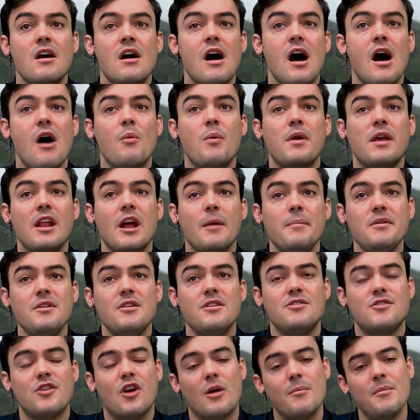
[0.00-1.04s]
Uh, we can help you
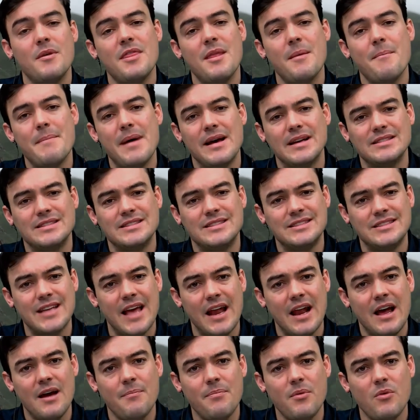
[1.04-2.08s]
determine the best
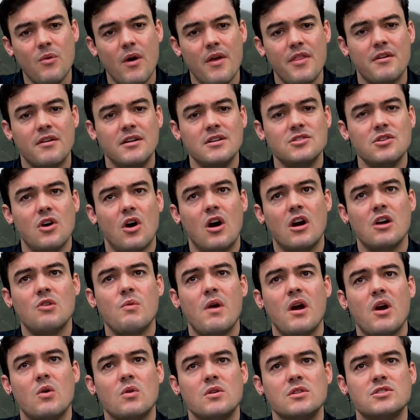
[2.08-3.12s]
setup, whether it's
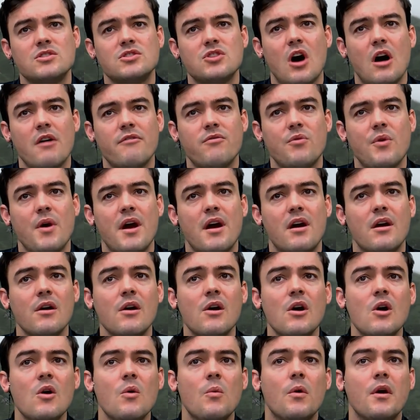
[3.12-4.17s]
hardware or software.
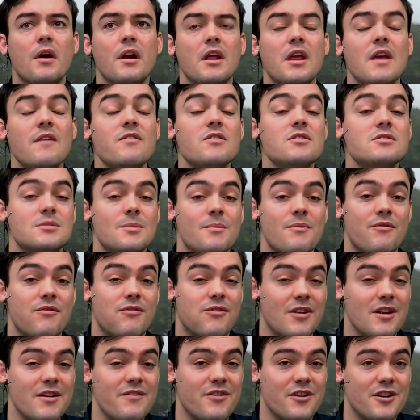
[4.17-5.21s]
We're going to give you some
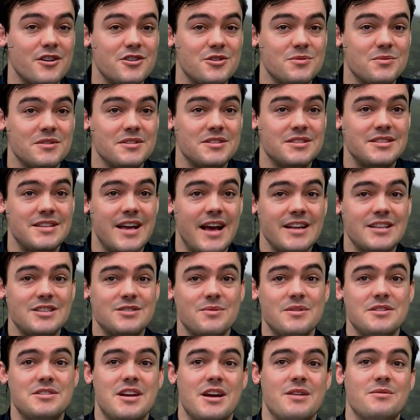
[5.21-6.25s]
free virtual
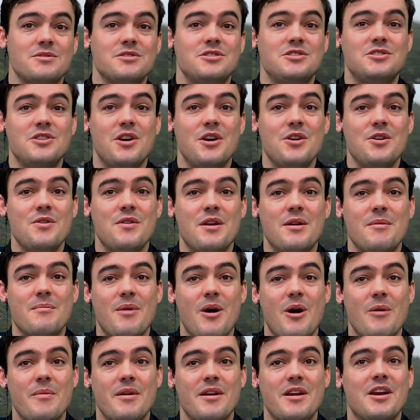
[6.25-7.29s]
sets, which I will show you in a
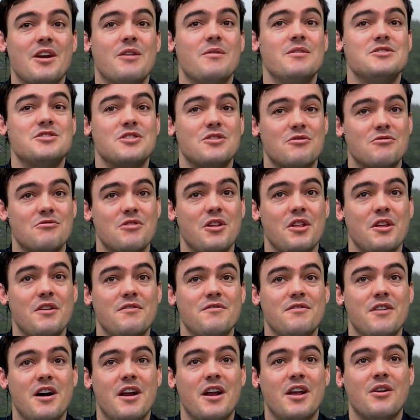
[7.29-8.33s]
moment here, which are really
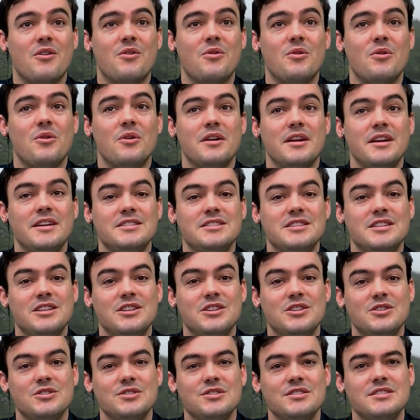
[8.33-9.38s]
fun and cool and easy to
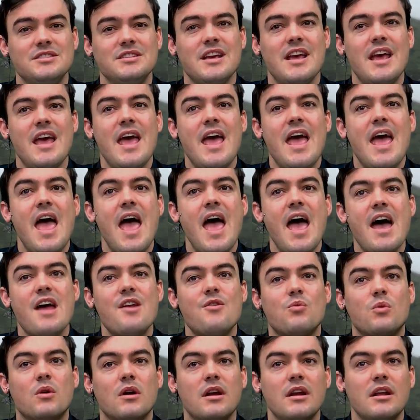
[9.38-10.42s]
use.
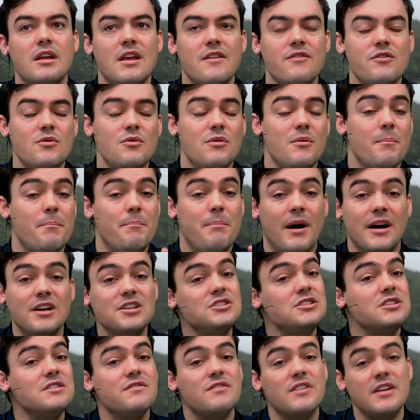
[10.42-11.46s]
And we're going to give you a
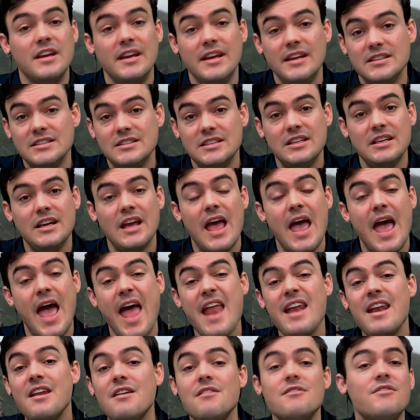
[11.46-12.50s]
bunch of easy
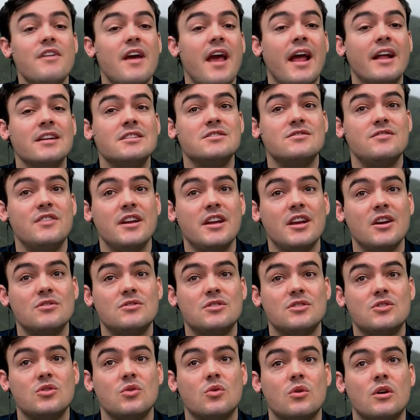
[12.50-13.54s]
and advanced video
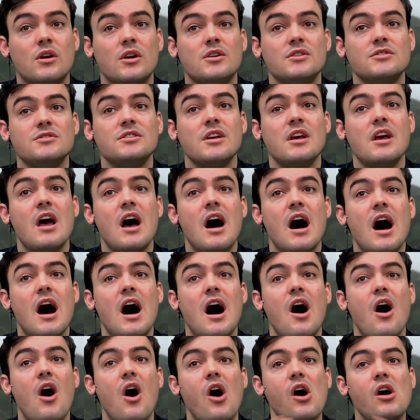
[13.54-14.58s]
tutorials,
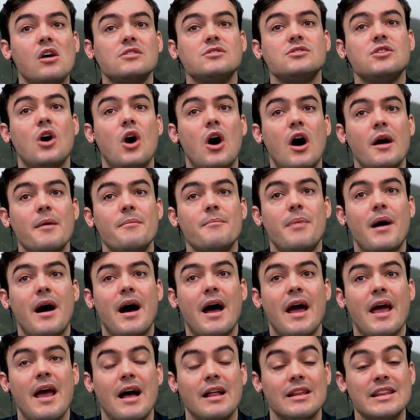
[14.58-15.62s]
uh, all taught
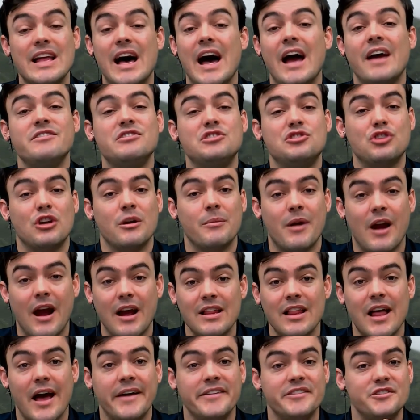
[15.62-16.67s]
by a live streamer I
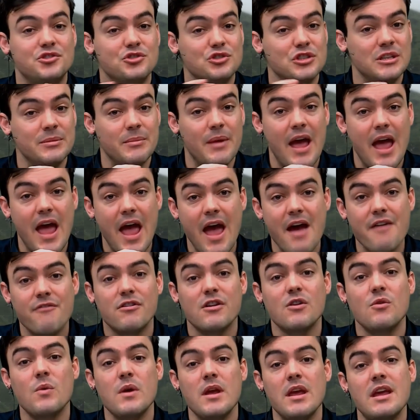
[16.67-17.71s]
live stream
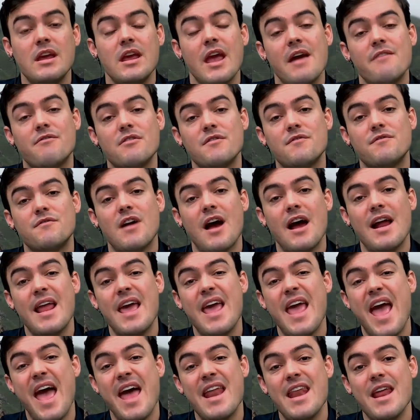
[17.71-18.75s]
every week, every
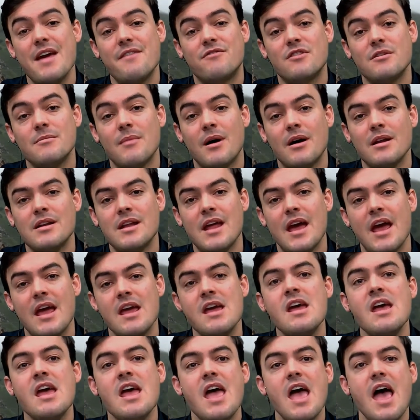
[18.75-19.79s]
Friday, and every
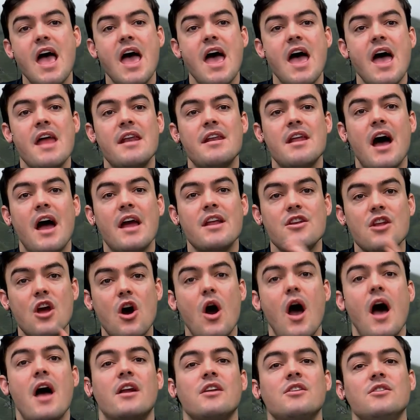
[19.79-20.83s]
Monday and I
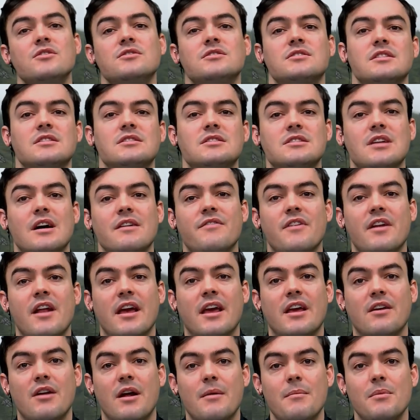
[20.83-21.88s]
know how to use this stuff, and I,
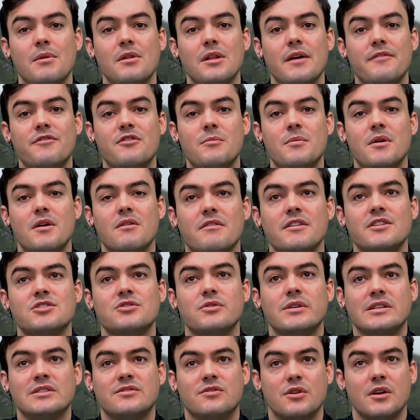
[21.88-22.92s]
would love to
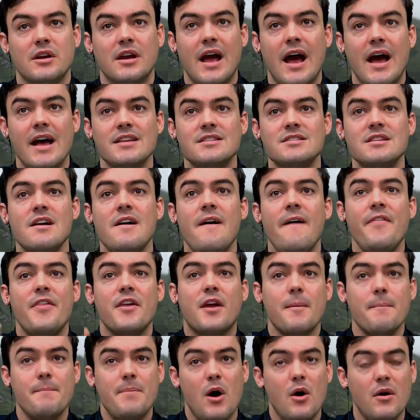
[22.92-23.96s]
resource for you guys. The
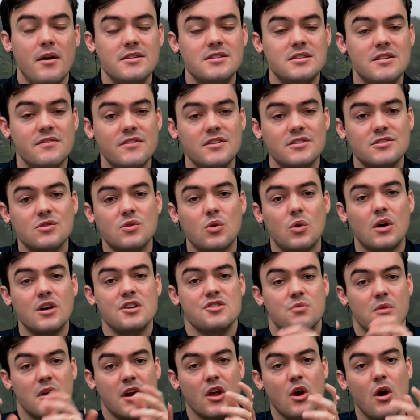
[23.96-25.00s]
components of this
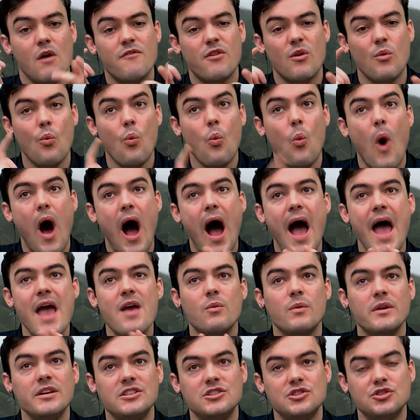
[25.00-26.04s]
course, we're going to go over why
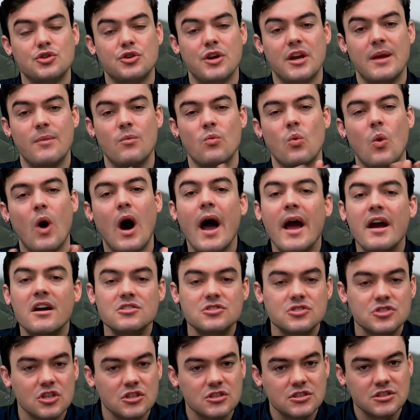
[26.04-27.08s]
we stream. Why are
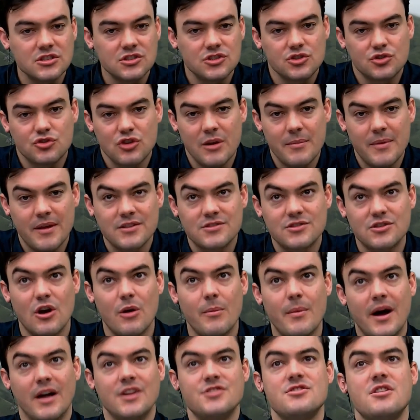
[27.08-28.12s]
churches streaming so
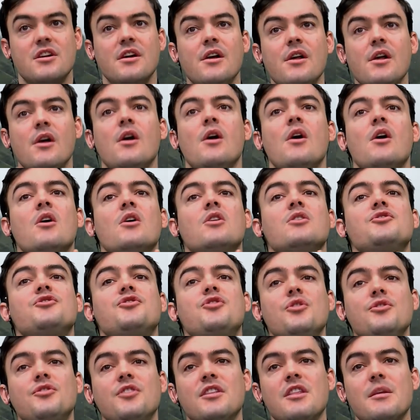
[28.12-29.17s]
much?
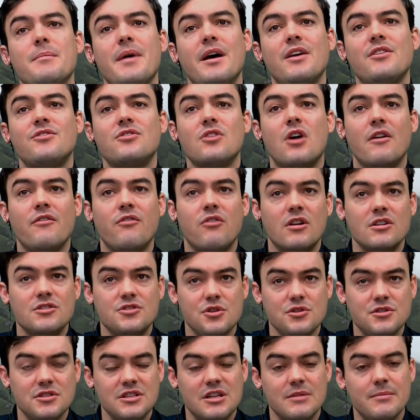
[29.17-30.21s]
Choosing the best software,
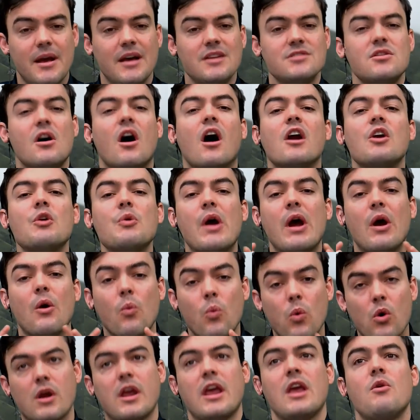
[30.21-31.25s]
choosing the best hardware,
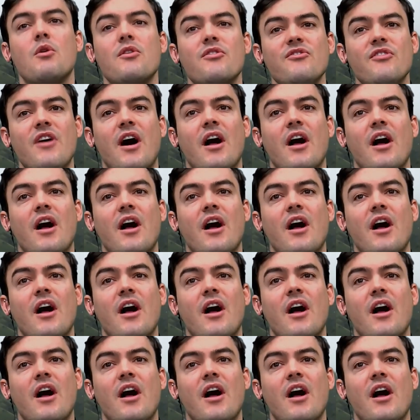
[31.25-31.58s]
working with